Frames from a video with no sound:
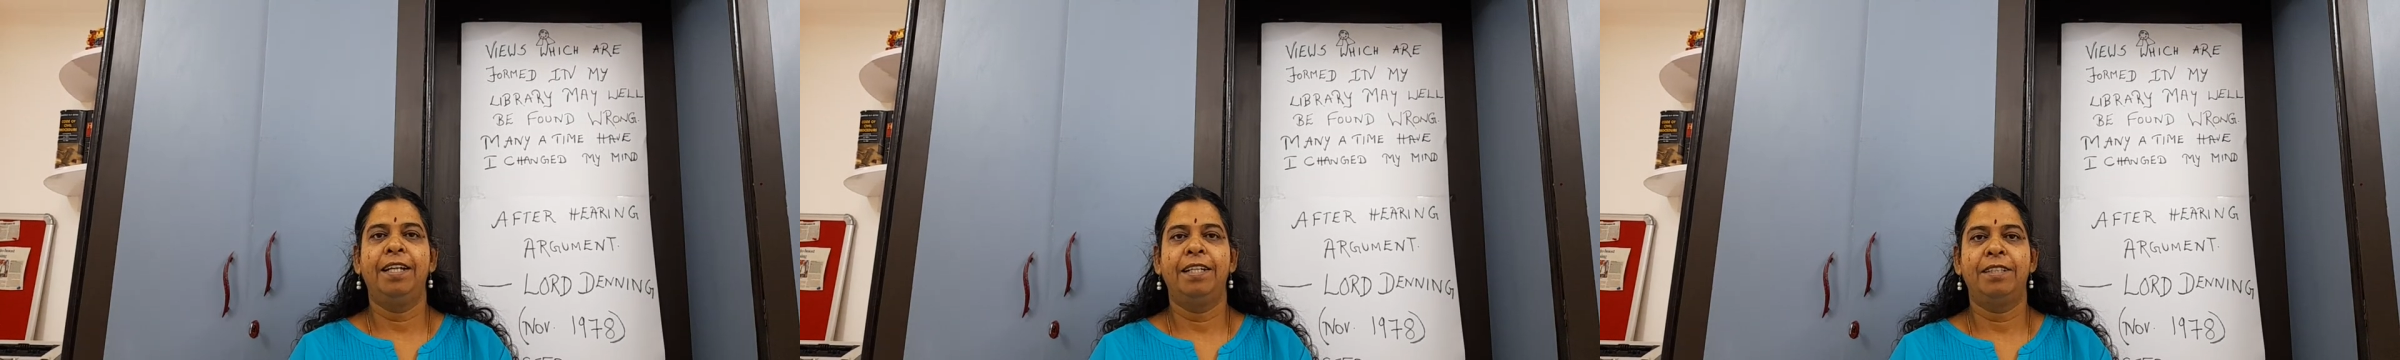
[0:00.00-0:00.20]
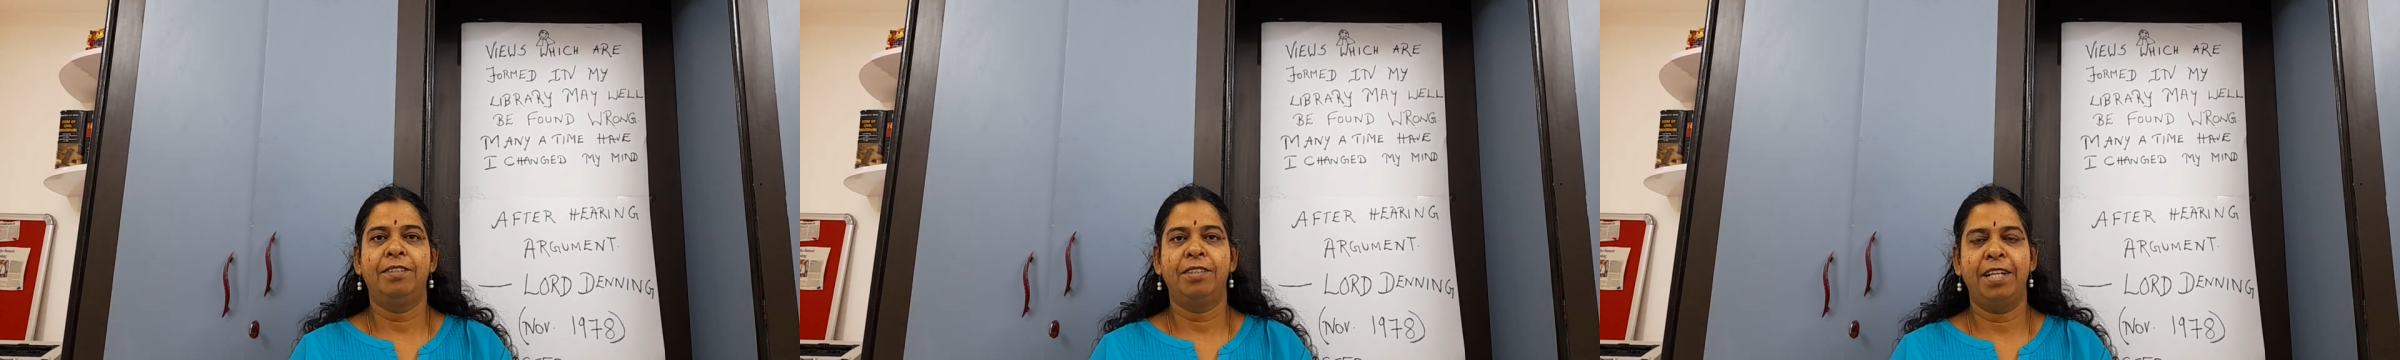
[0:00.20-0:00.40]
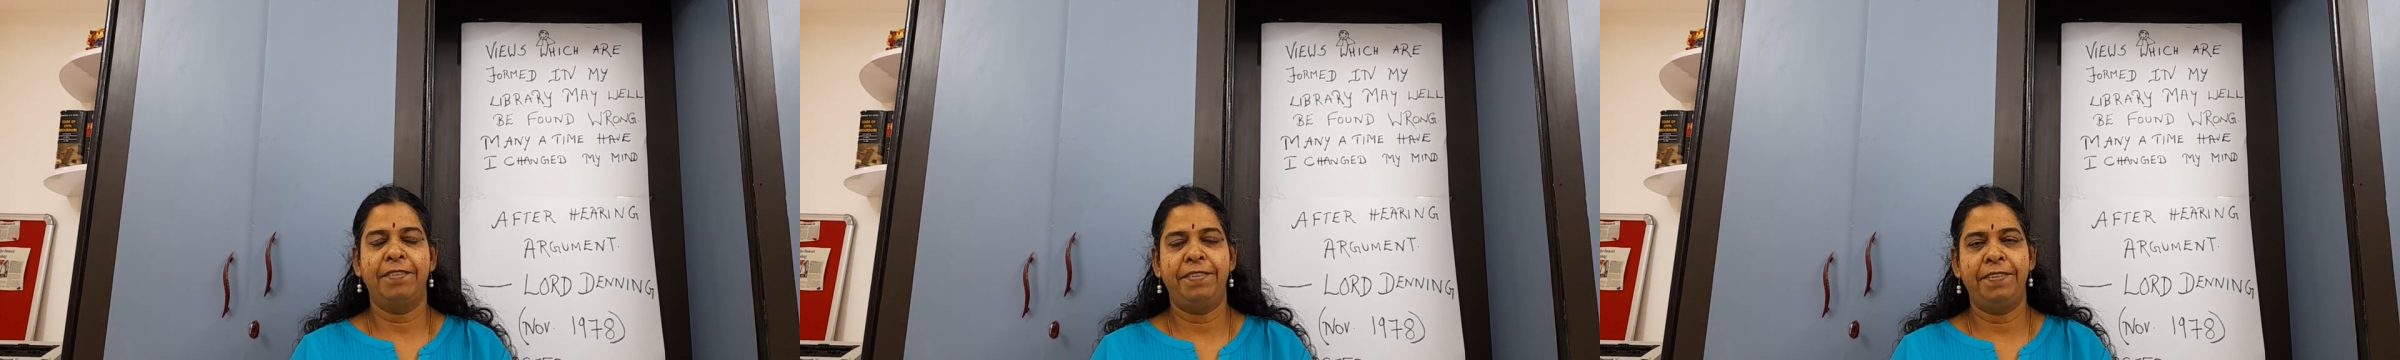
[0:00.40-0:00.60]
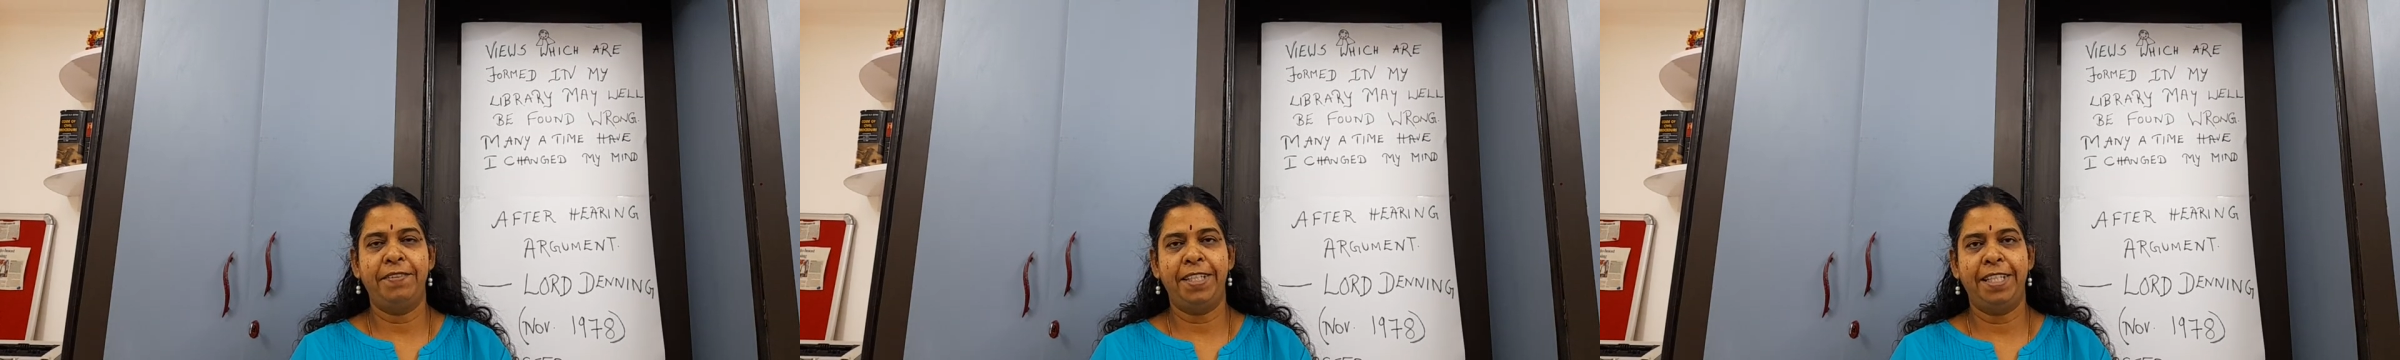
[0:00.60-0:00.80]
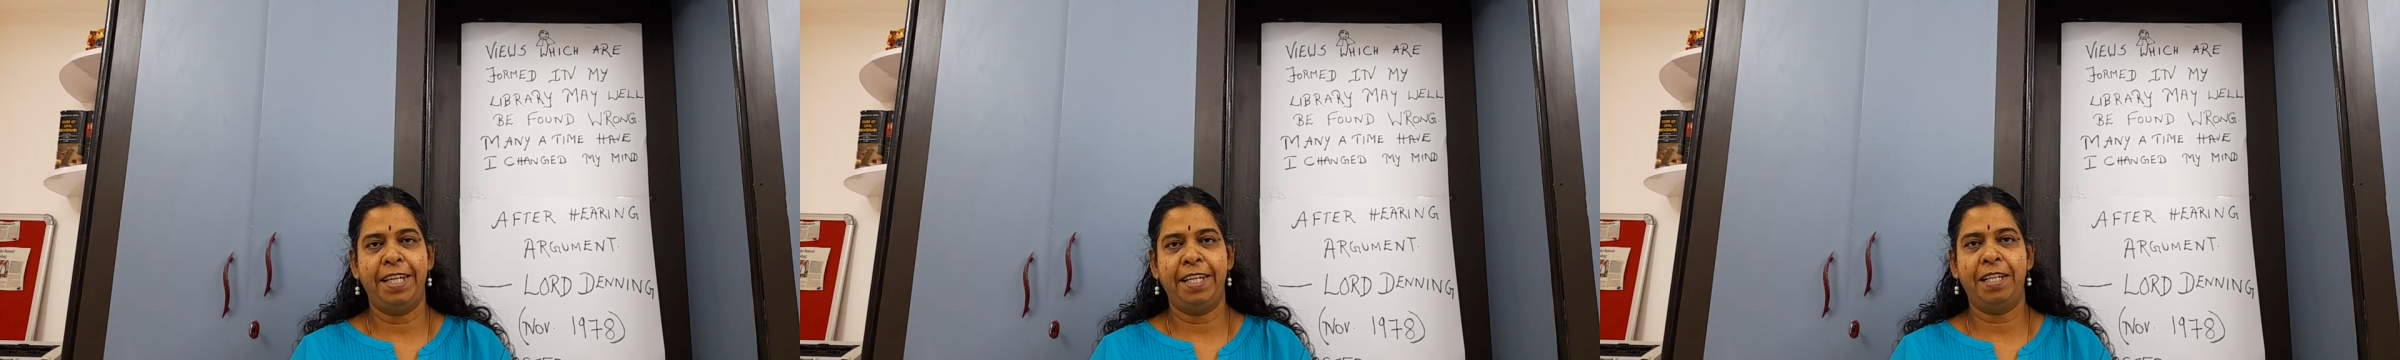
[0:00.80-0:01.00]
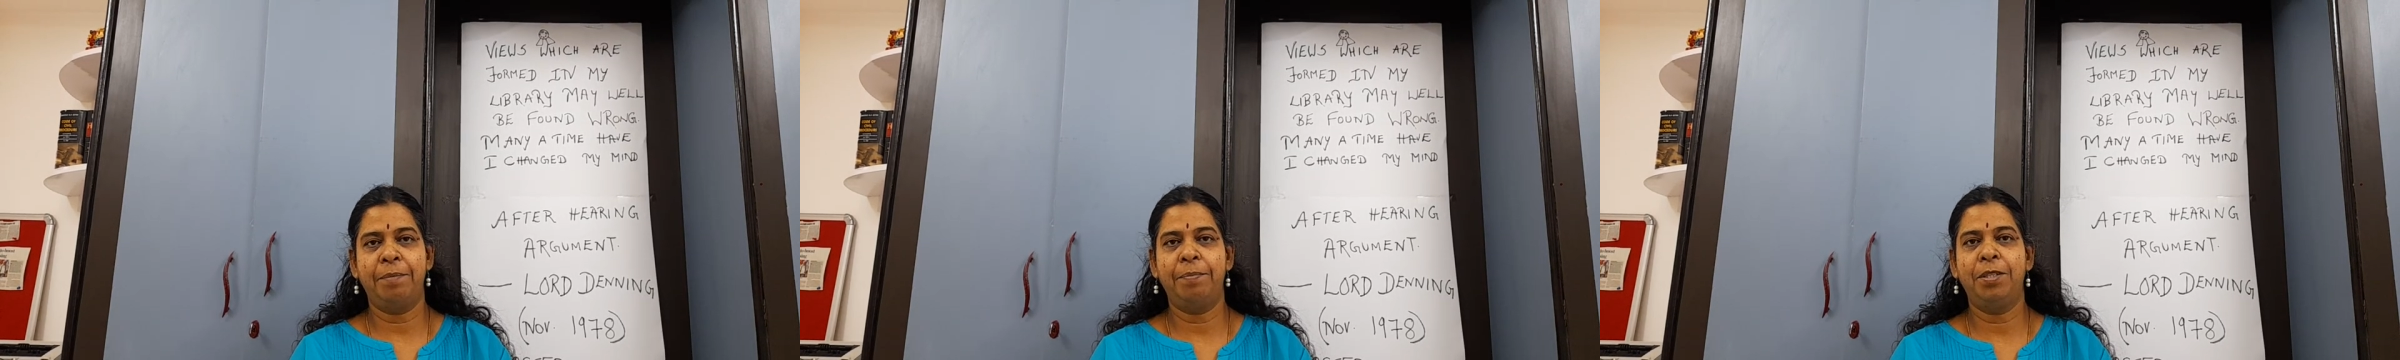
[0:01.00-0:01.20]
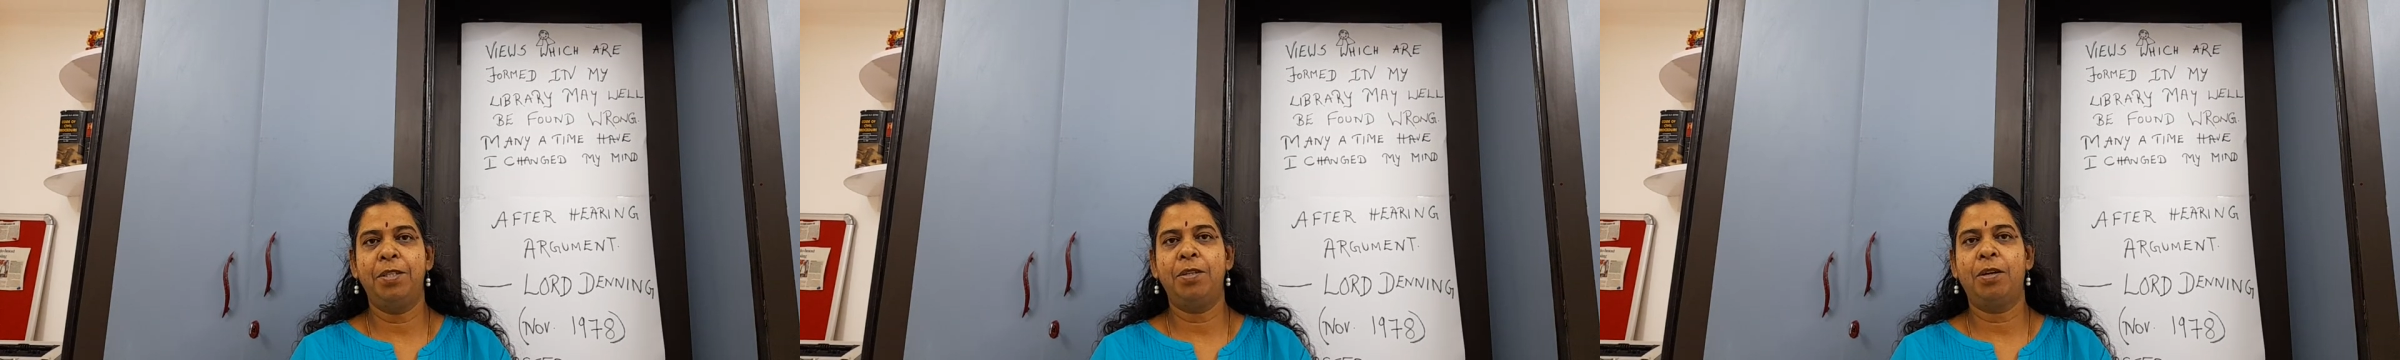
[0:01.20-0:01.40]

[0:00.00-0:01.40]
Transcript: Today we will take up the